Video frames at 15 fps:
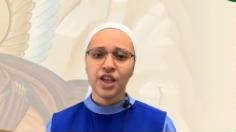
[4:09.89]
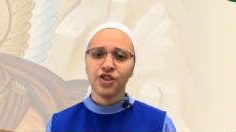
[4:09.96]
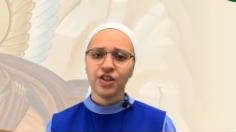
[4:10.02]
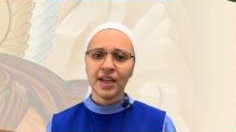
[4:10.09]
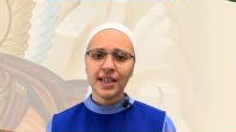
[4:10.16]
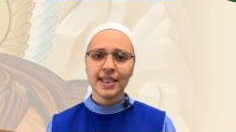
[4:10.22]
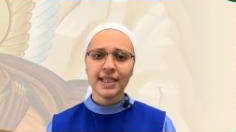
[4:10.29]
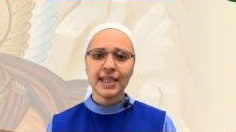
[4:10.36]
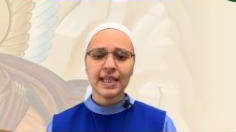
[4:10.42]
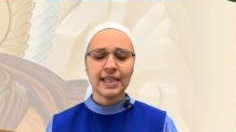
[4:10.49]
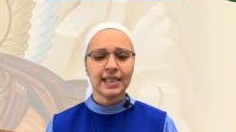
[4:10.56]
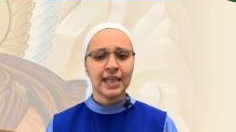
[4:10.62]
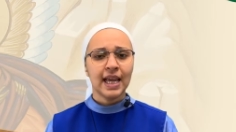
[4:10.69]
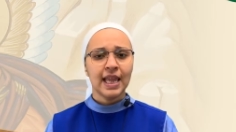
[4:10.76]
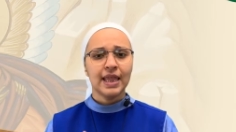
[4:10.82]

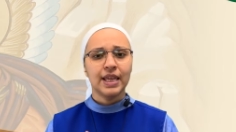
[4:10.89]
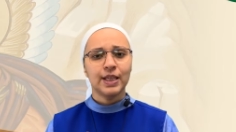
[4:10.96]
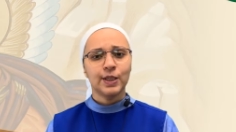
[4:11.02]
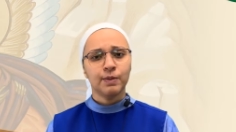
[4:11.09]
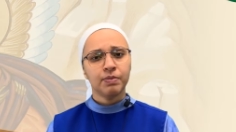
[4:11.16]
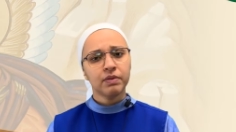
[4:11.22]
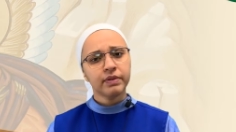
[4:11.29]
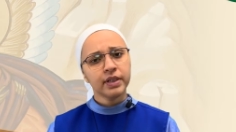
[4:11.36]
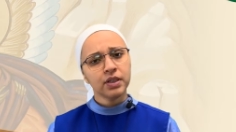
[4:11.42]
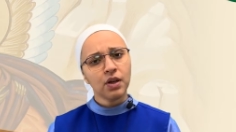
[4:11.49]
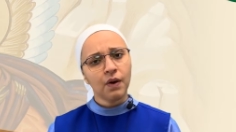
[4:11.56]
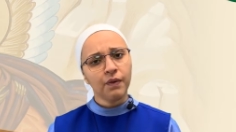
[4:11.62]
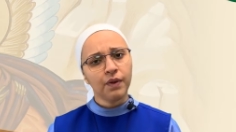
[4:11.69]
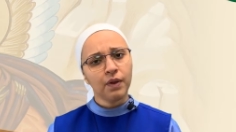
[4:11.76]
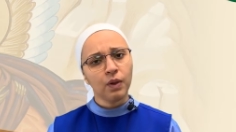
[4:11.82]
Genesis, the spirit
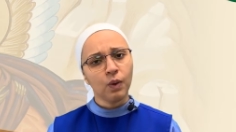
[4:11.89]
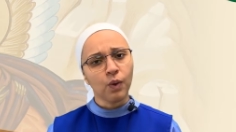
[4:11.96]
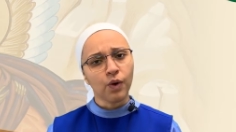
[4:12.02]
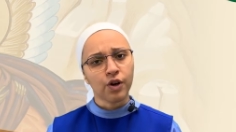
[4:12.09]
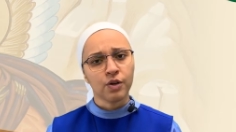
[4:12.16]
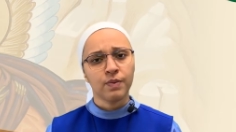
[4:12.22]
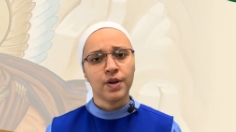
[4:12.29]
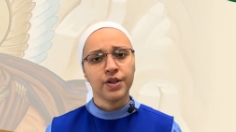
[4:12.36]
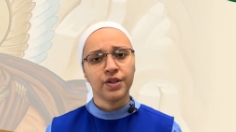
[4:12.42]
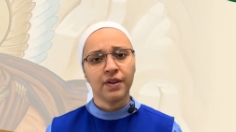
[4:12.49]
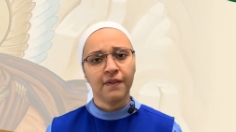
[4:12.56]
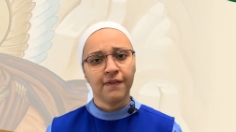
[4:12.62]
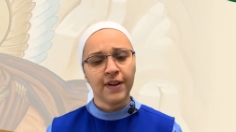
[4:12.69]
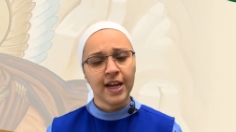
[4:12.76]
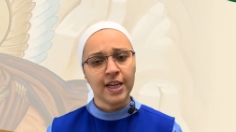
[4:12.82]
of the Lord was on the
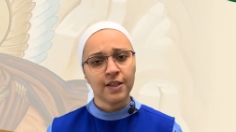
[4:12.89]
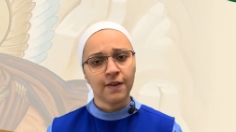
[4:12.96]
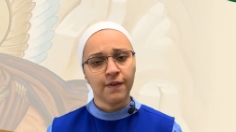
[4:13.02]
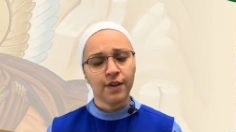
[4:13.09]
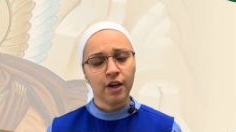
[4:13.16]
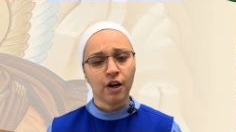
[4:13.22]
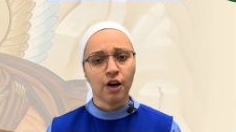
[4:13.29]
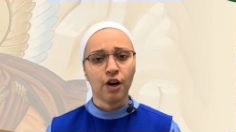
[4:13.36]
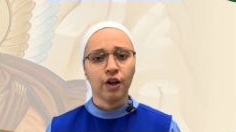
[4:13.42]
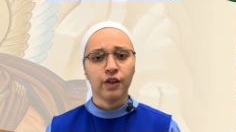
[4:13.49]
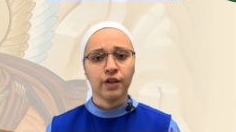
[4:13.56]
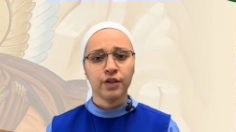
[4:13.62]
face of the earth.